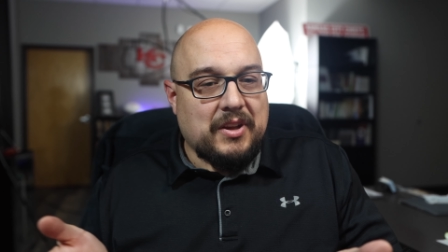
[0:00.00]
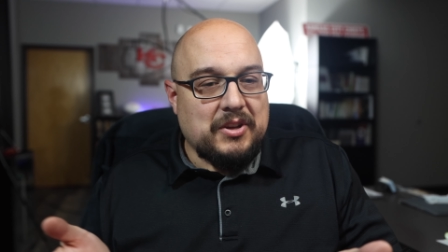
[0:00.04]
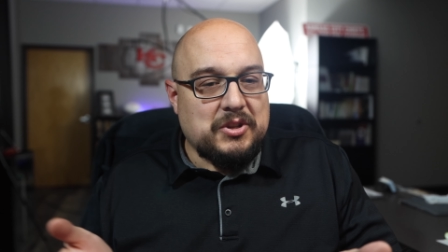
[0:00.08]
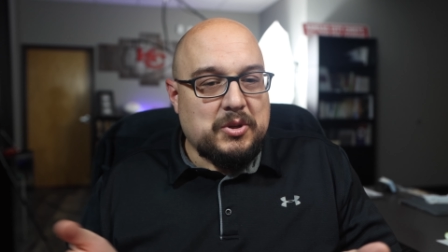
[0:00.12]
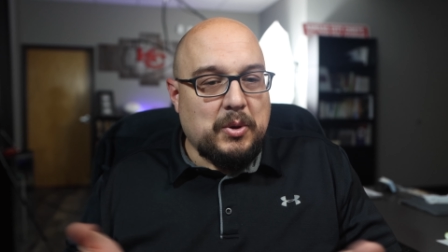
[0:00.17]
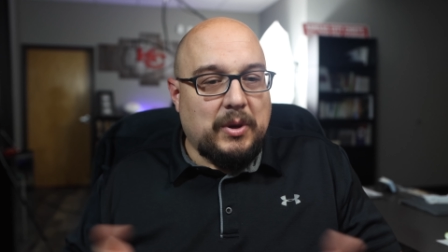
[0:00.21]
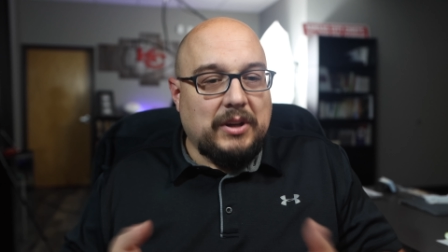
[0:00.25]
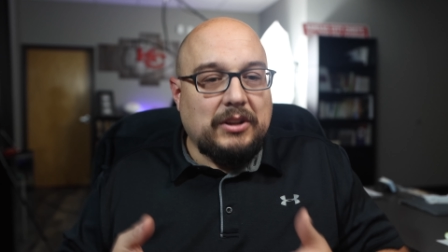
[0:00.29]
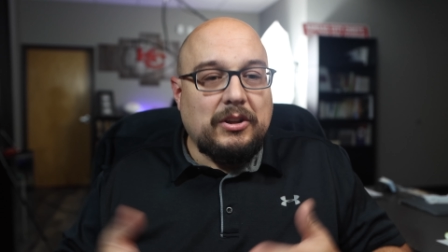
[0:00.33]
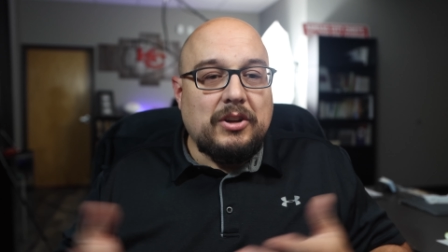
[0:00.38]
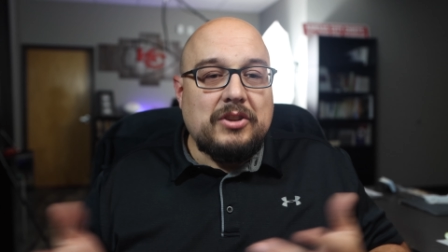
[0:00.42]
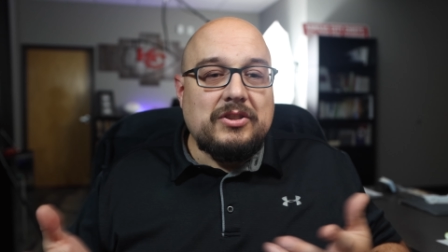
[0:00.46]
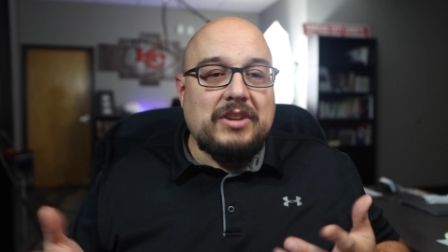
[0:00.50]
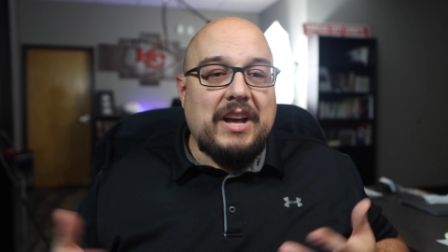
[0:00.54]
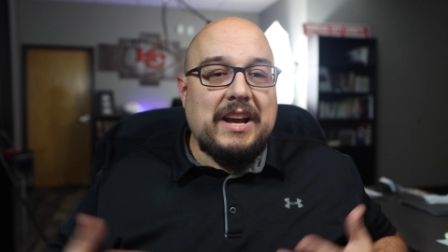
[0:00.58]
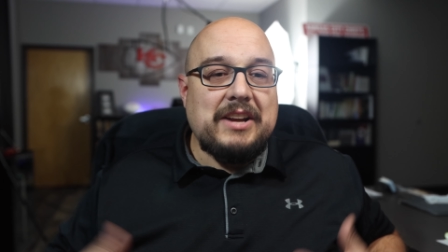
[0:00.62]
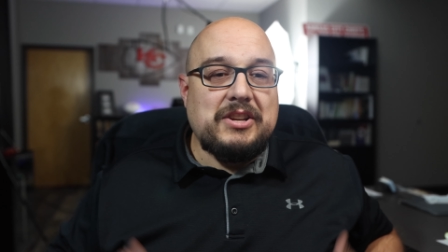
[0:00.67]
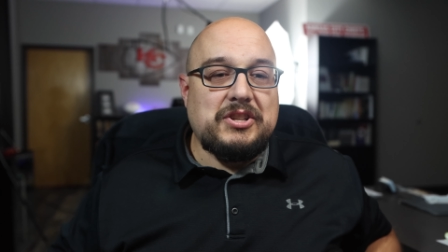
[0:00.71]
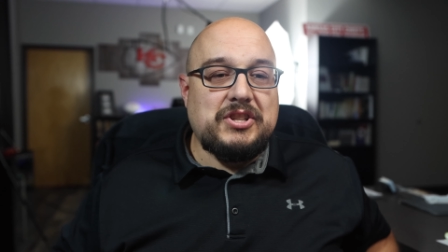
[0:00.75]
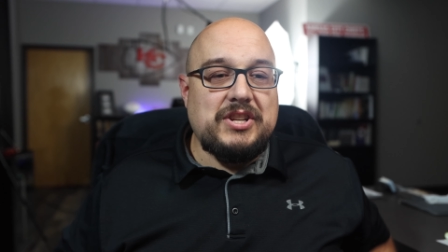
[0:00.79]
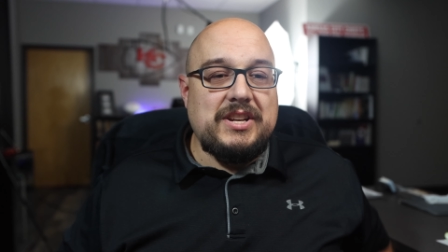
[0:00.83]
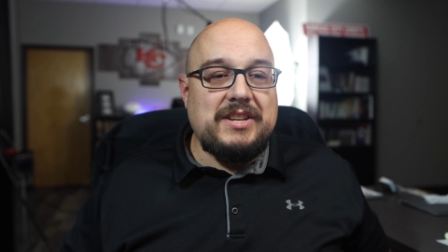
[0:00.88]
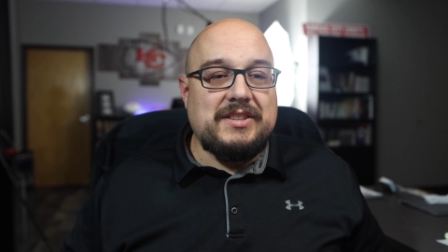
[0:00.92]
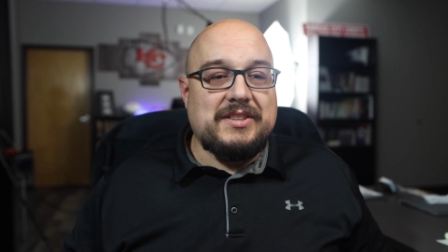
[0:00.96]
So it looks
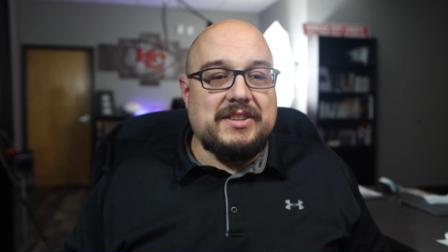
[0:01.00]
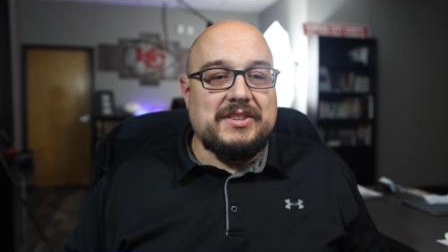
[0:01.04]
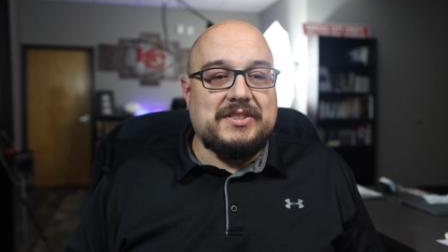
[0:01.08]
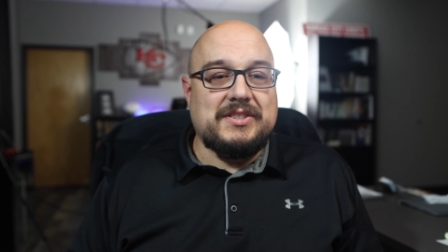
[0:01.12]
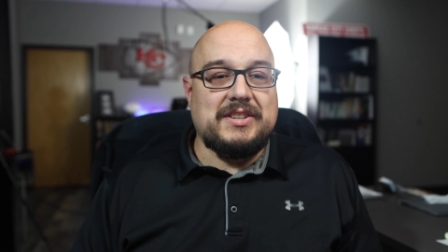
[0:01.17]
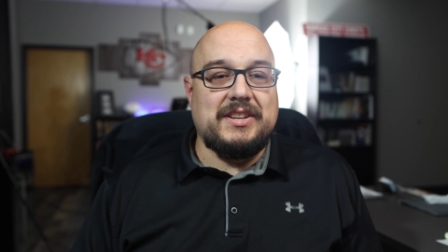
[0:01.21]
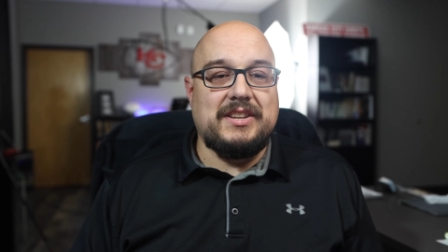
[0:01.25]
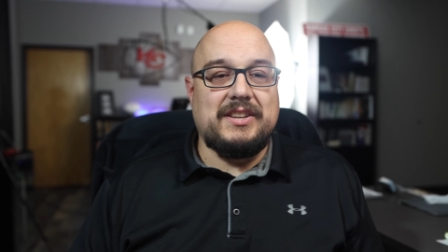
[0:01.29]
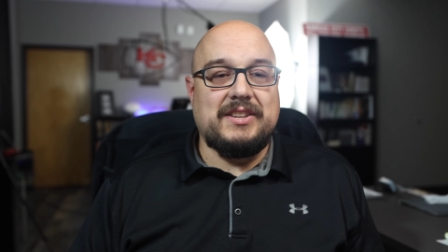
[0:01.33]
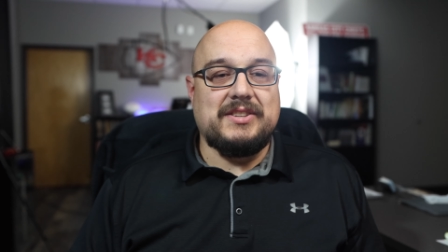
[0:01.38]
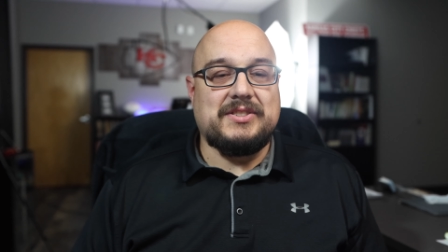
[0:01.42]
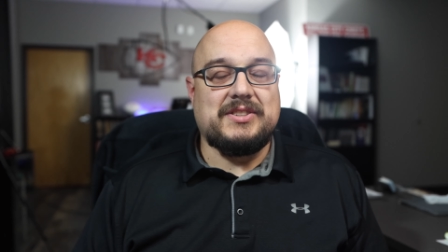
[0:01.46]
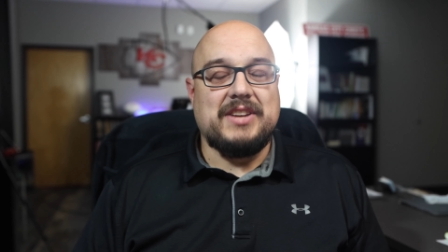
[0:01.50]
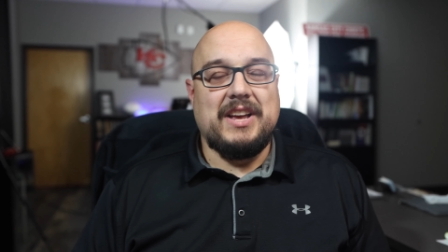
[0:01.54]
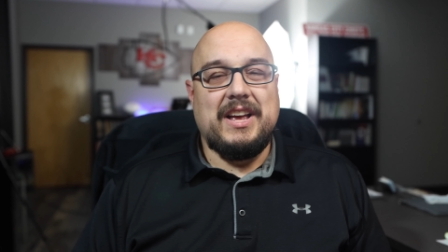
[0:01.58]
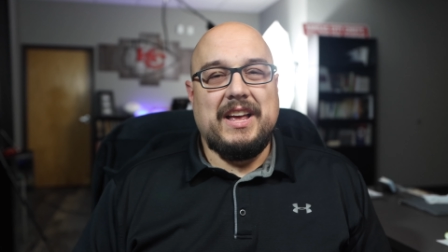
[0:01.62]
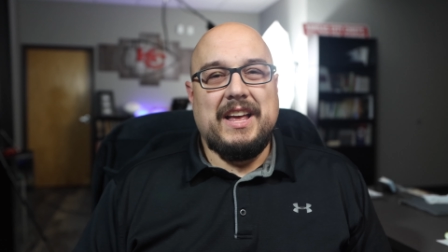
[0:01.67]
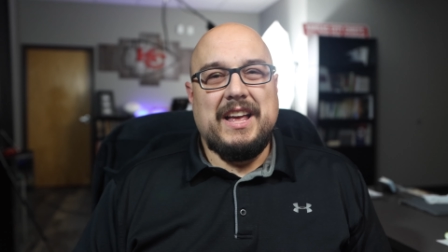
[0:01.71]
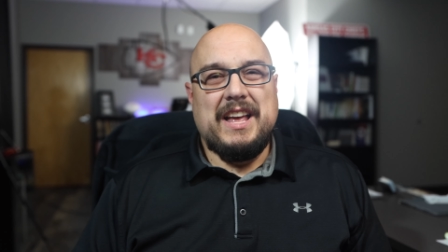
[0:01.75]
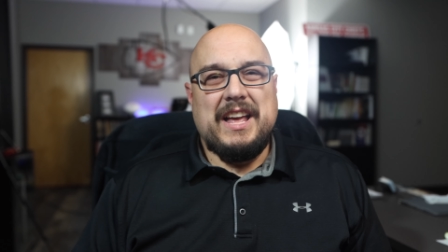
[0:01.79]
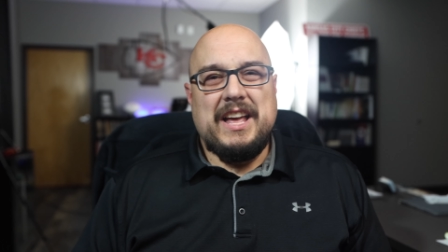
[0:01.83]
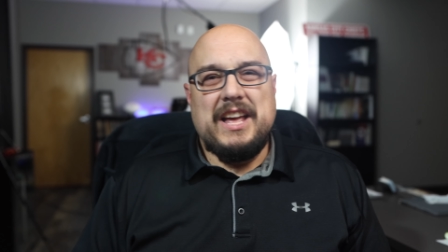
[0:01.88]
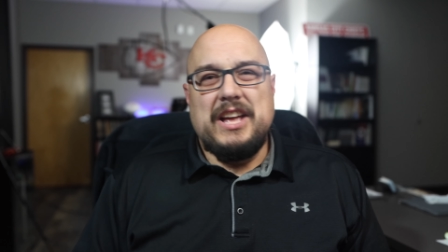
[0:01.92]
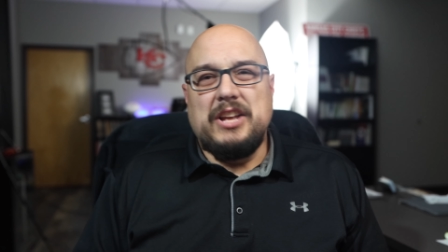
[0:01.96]
like Jesus is
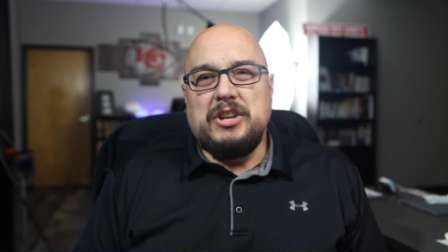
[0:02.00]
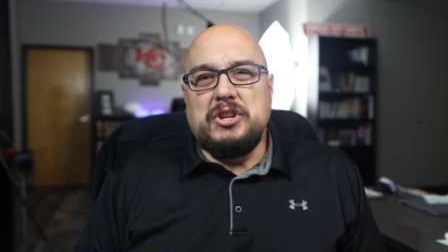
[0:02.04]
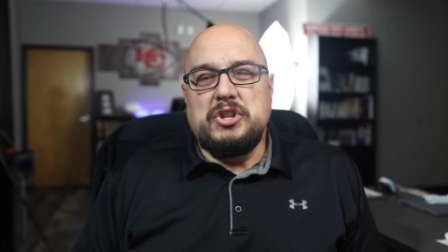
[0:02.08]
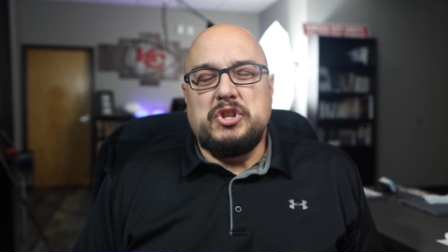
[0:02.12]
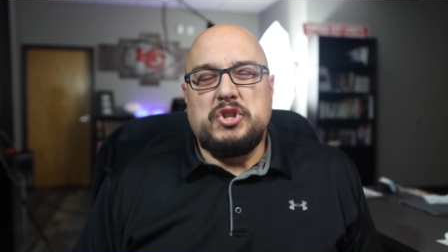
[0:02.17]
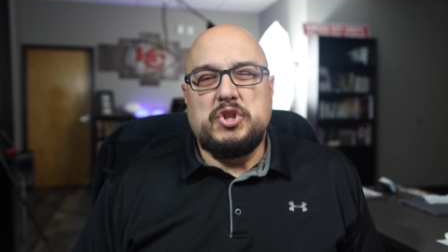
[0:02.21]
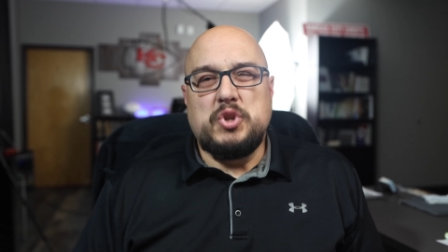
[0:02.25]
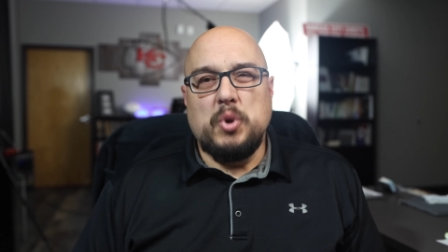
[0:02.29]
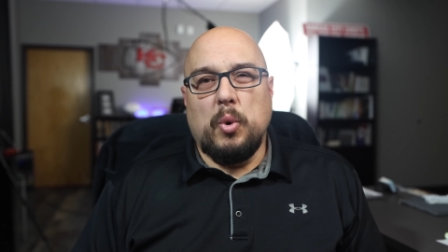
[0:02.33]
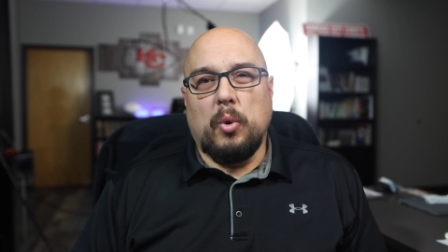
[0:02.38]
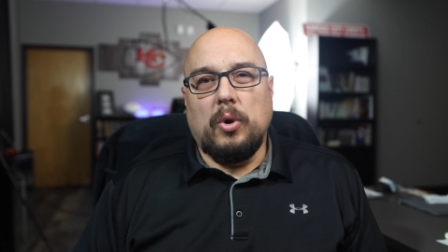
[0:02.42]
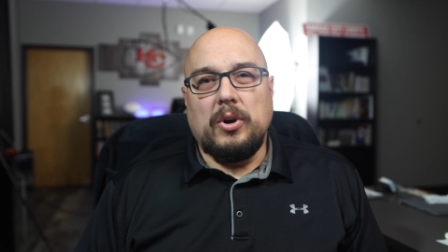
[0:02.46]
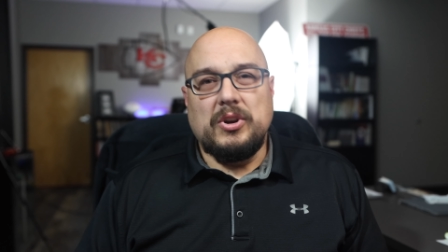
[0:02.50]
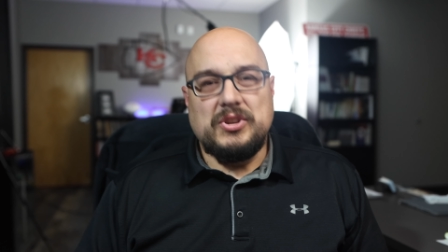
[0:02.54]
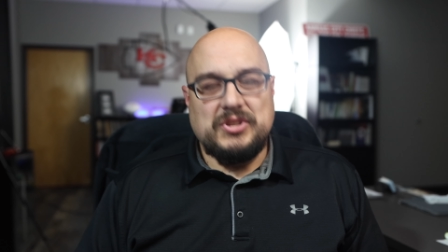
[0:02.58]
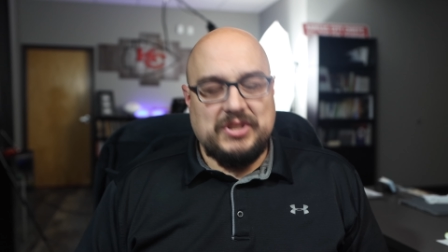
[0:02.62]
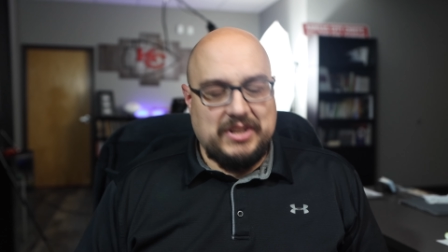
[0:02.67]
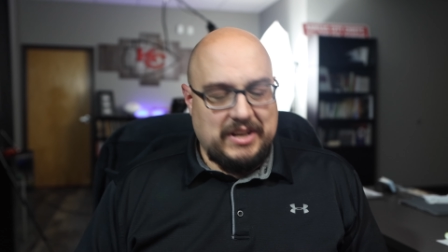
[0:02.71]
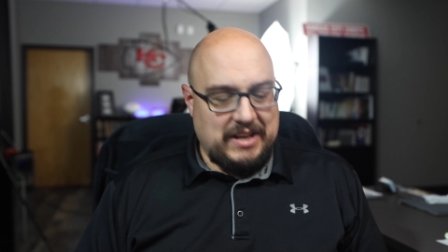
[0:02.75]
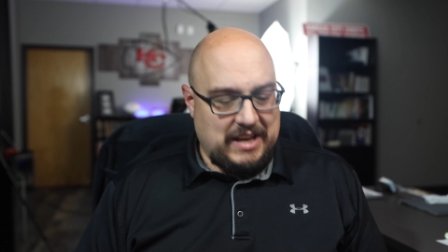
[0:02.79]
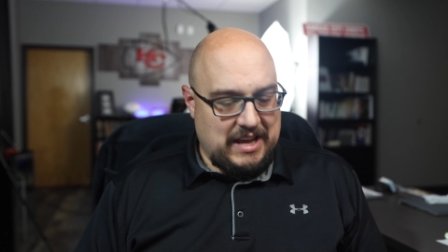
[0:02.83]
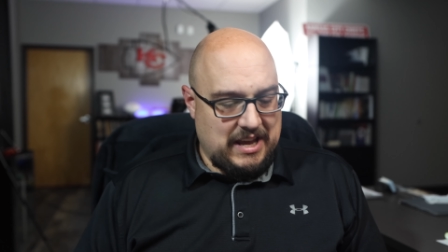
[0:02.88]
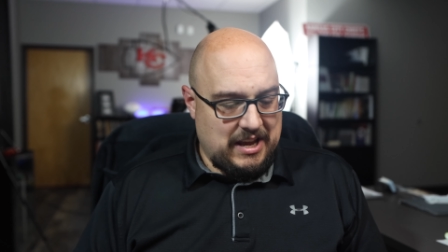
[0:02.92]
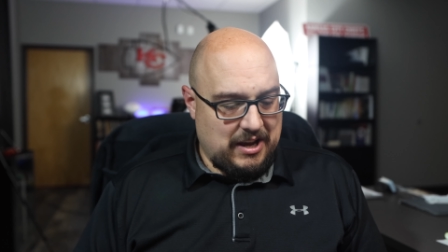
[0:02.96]

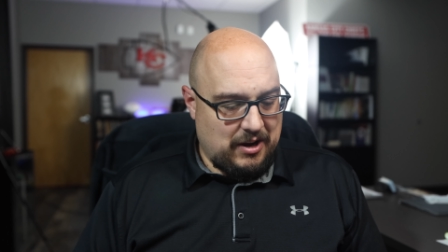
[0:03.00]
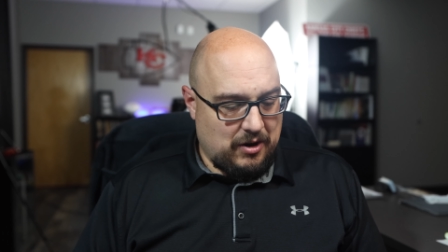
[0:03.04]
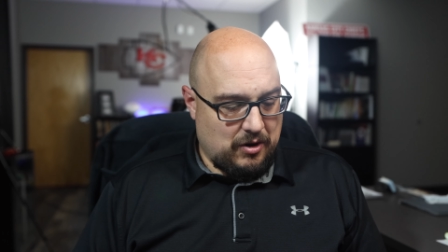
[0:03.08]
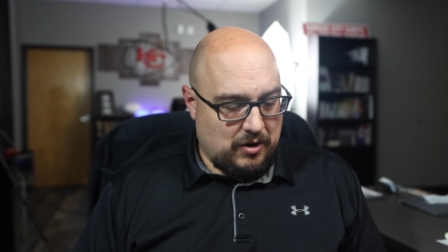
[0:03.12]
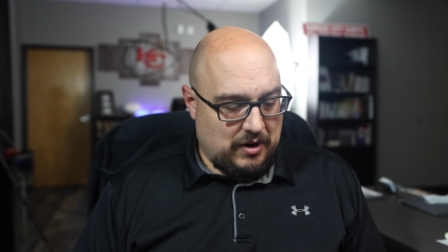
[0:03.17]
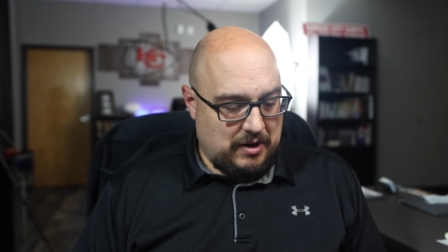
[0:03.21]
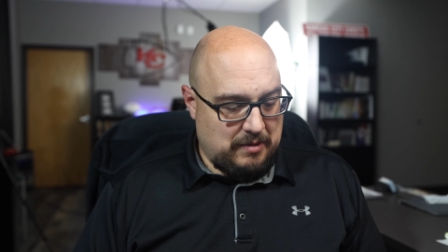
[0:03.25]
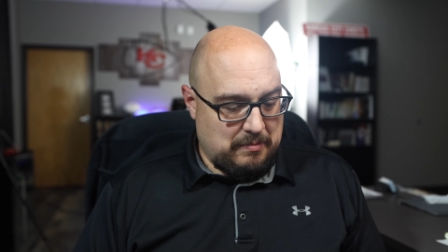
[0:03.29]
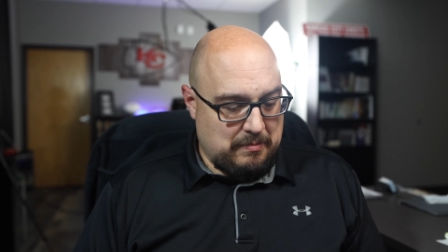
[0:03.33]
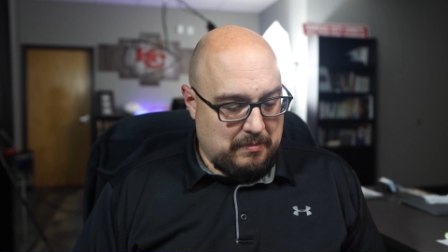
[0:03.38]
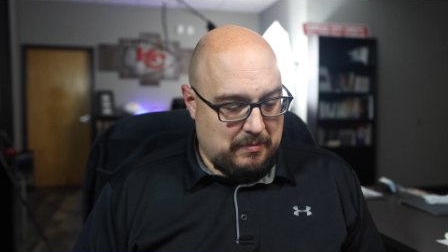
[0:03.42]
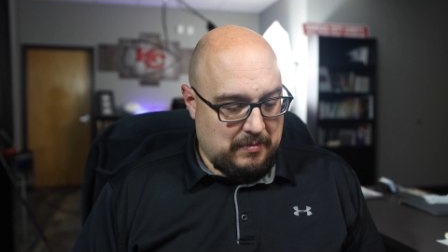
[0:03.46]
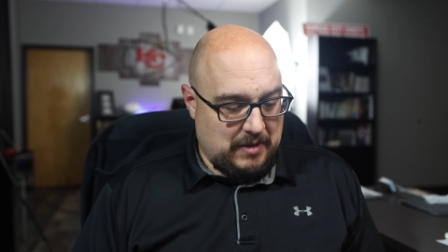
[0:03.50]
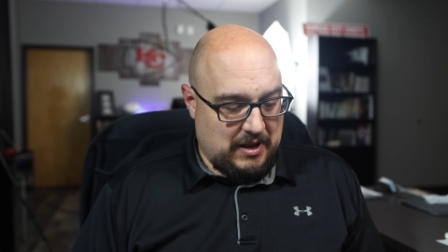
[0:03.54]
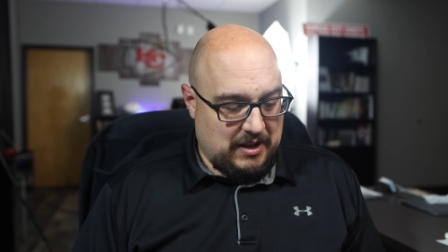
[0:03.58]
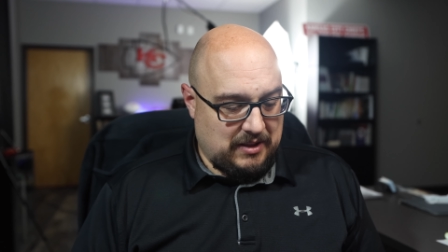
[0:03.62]
endorsing here in,